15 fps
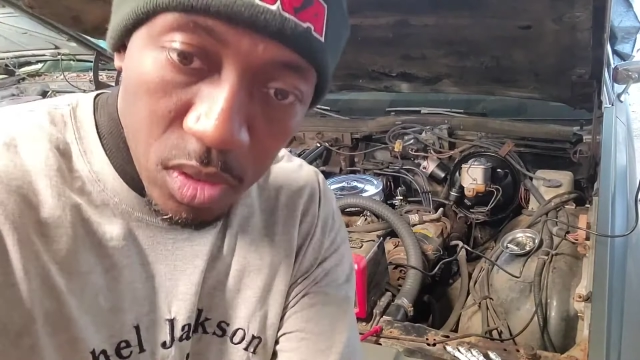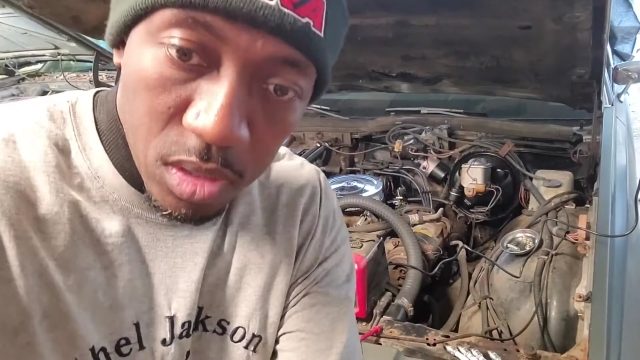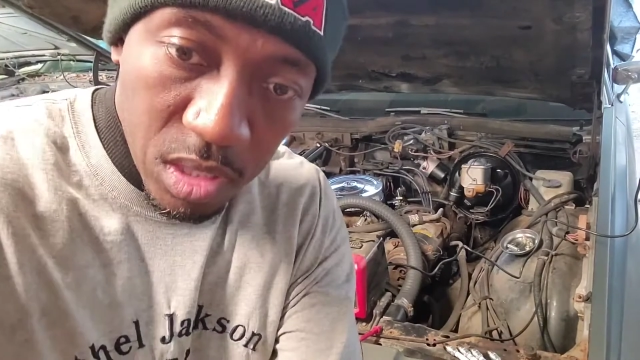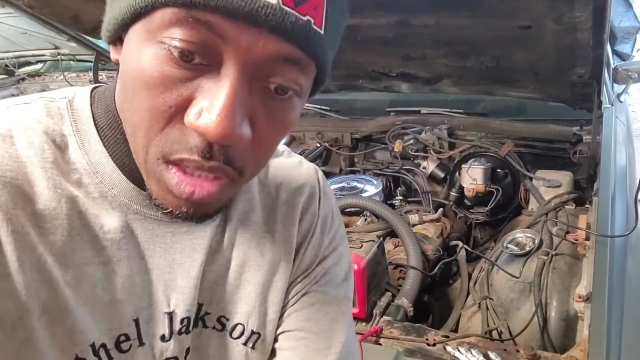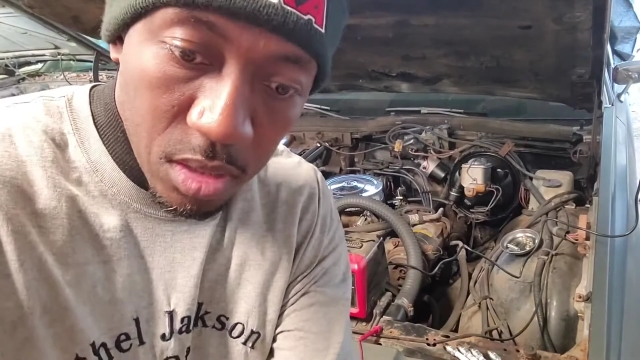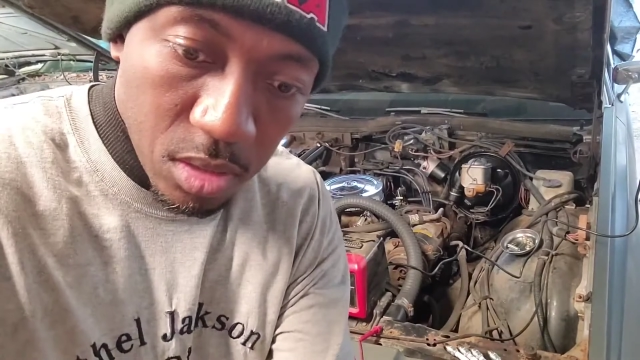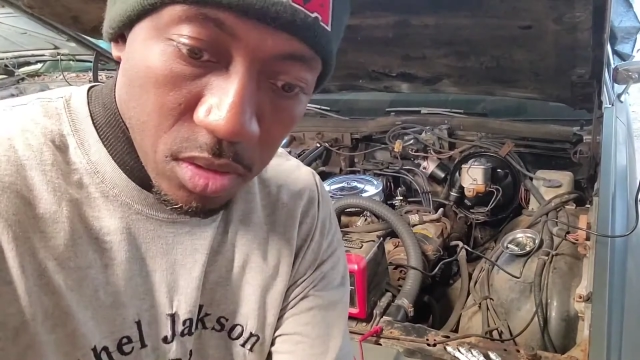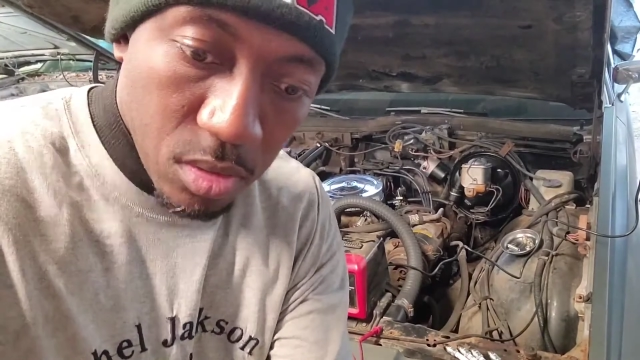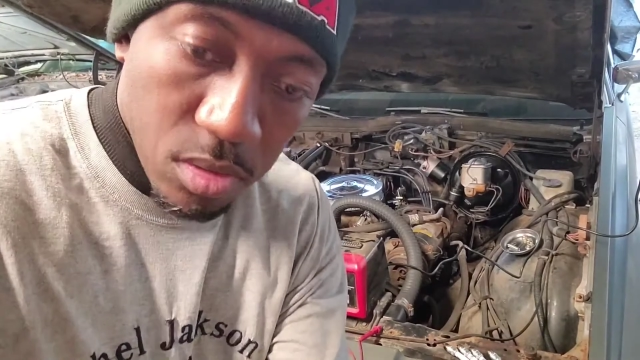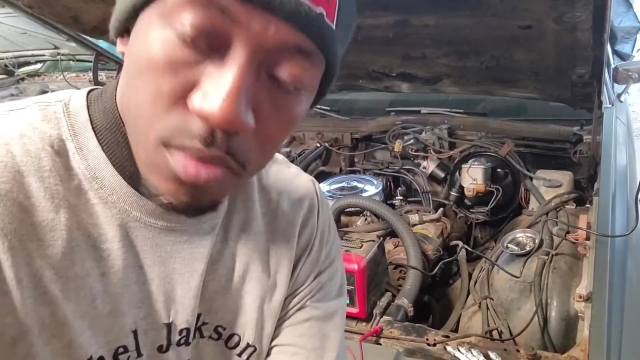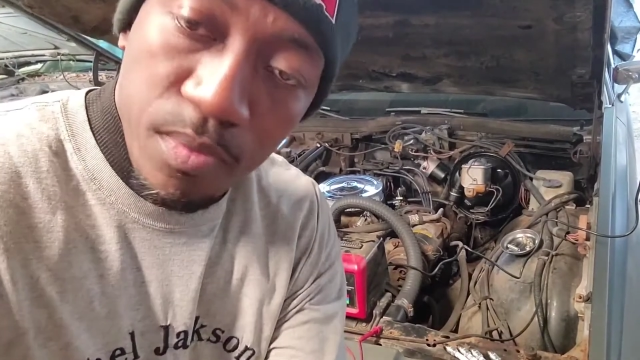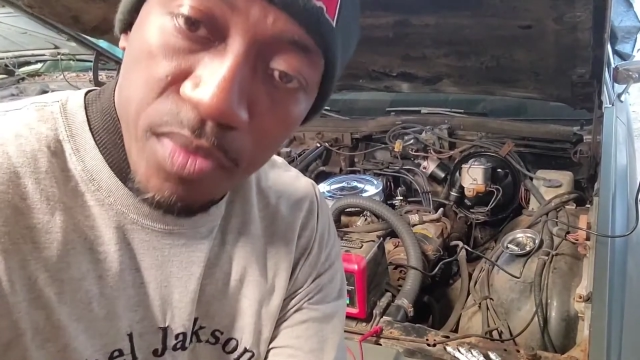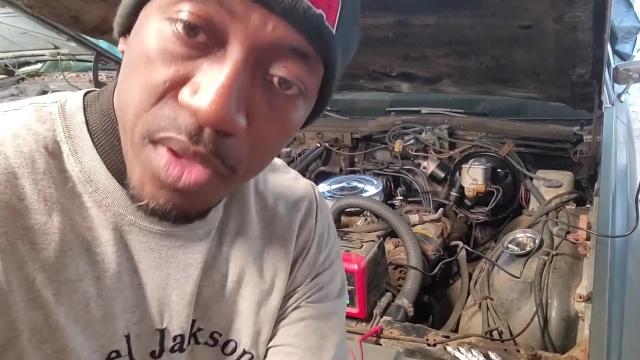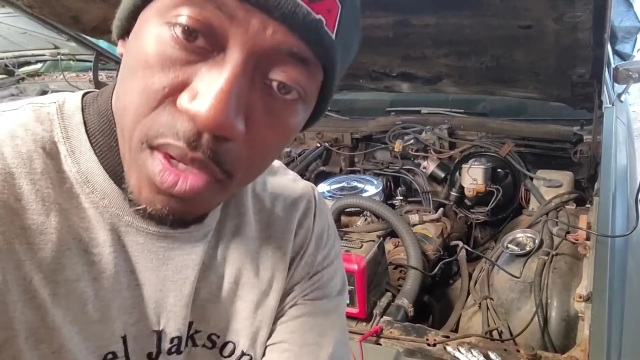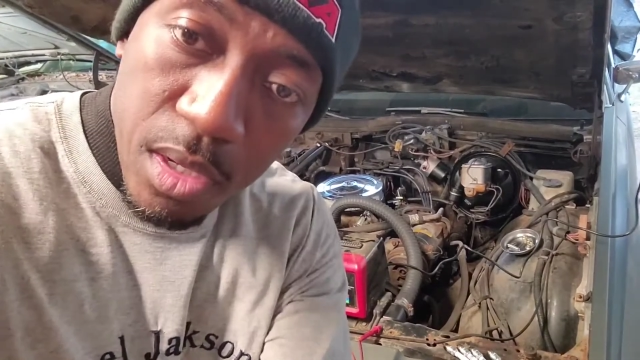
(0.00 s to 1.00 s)
getting
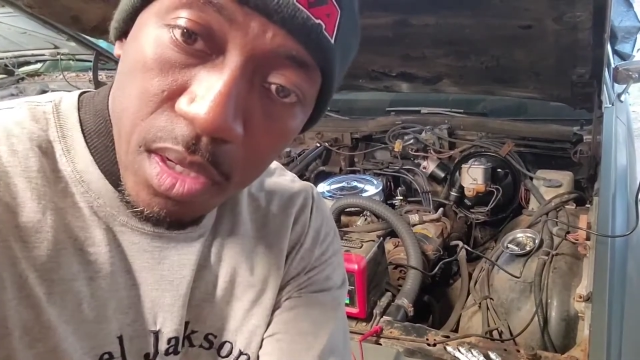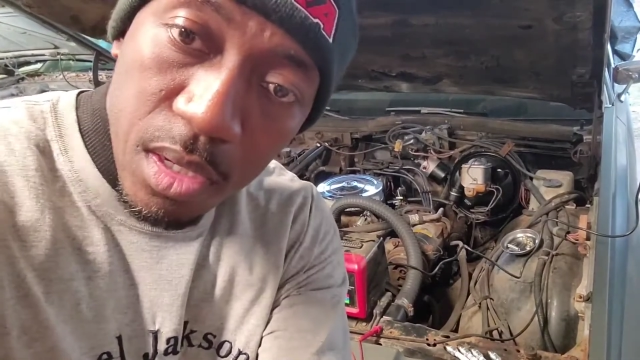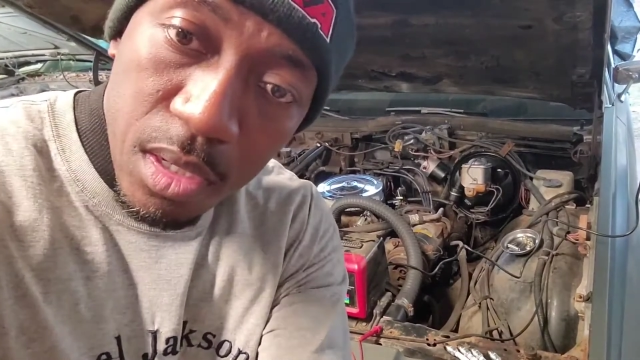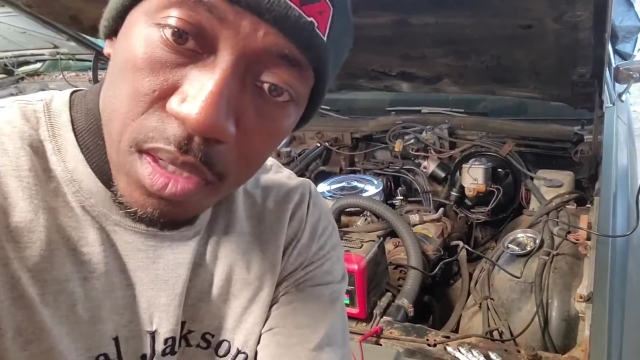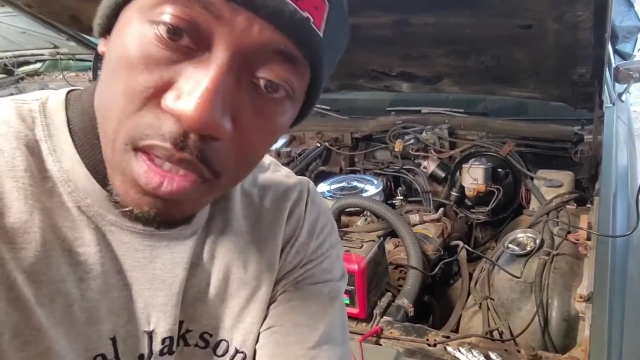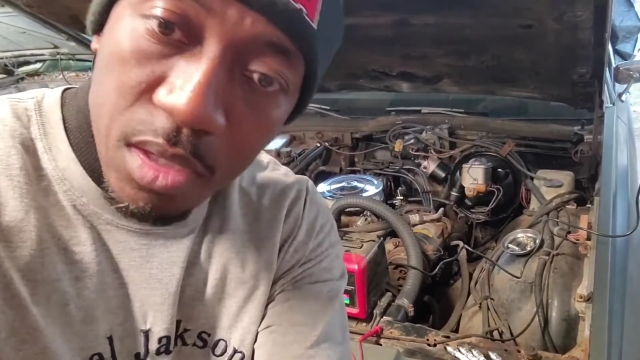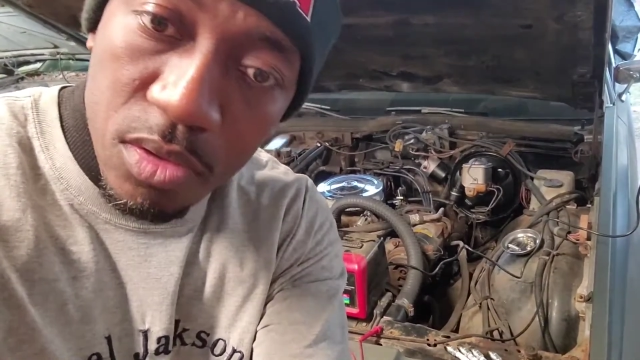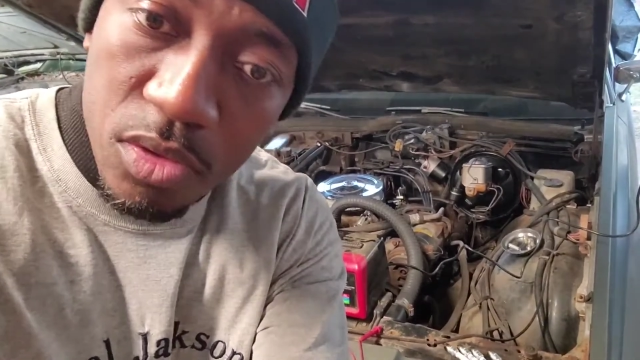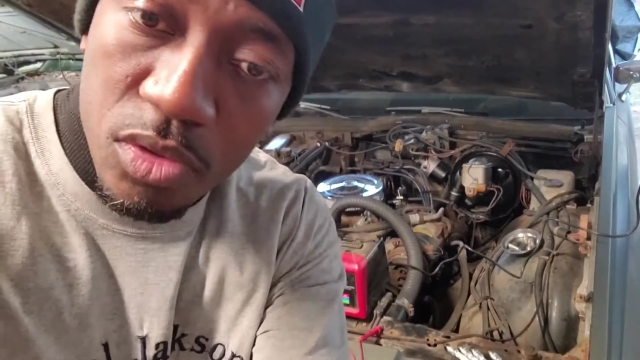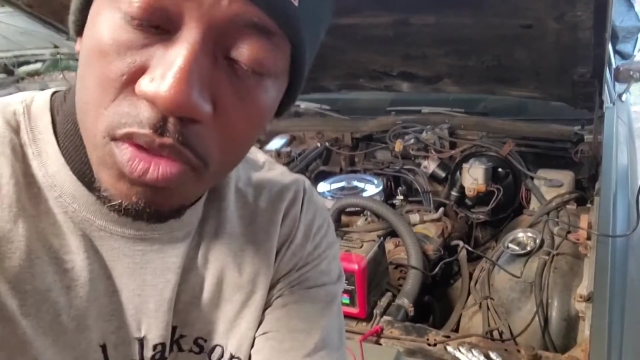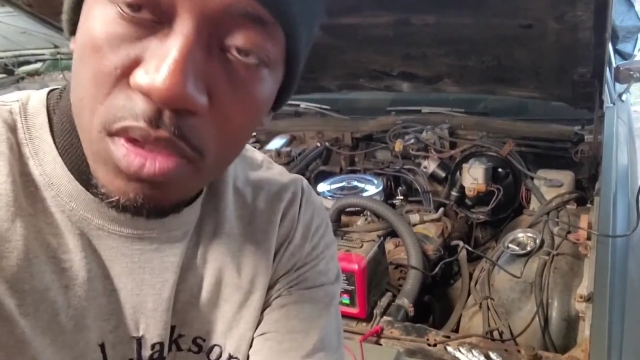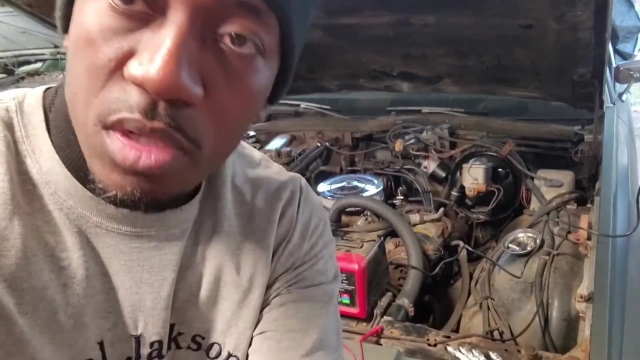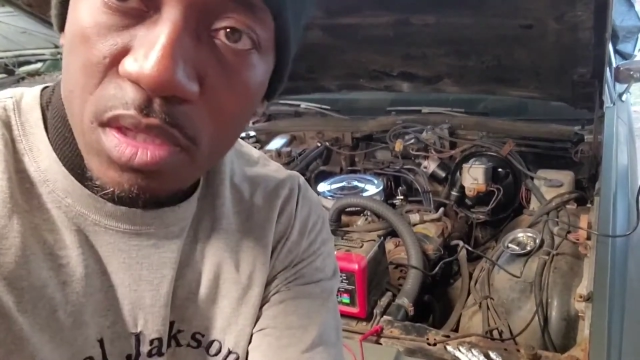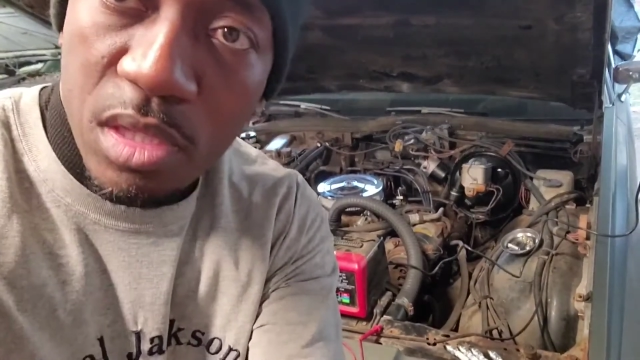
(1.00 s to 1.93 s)
used to this